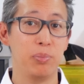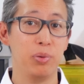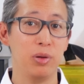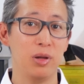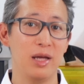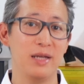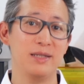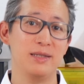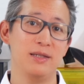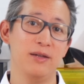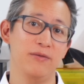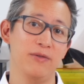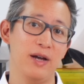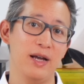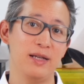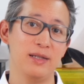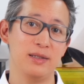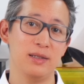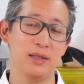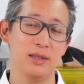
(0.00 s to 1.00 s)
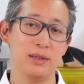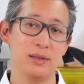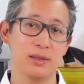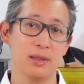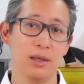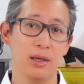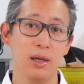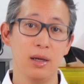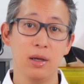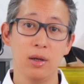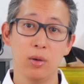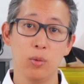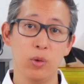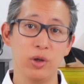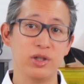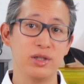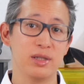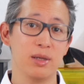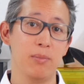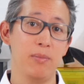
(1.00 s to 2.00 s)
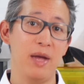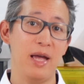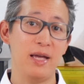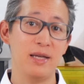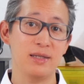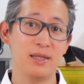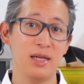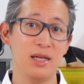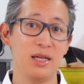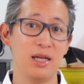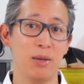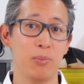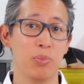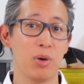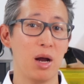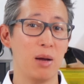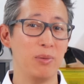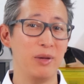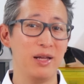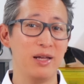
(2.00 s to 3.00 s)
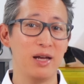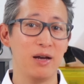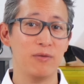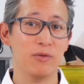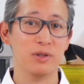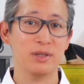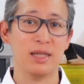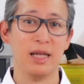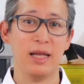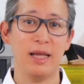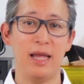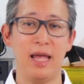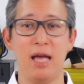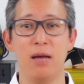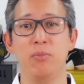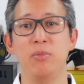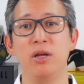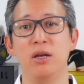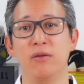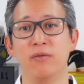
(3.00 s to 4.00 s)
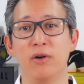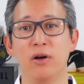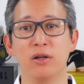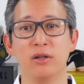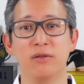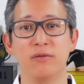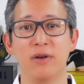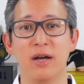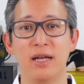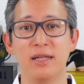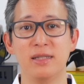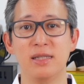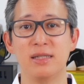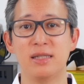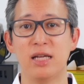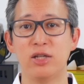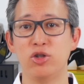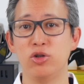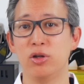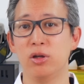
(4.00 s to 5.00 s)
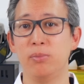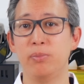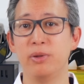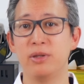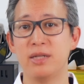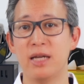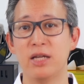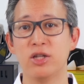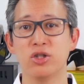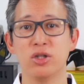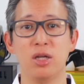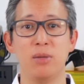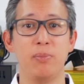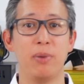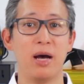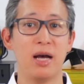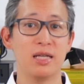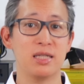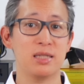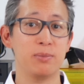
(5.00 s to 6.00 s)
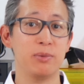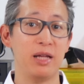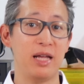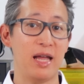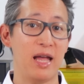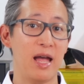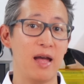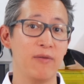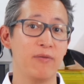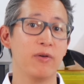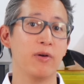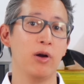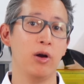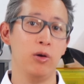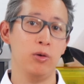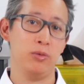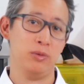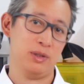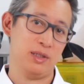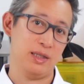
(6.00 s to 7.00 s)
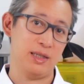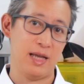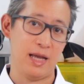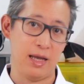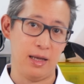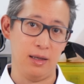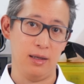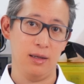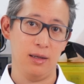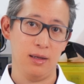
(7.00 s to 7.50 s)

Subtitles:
plus devices, which is amazing and probably covers the gambit of all devices that you could potentially possibly ever own to date.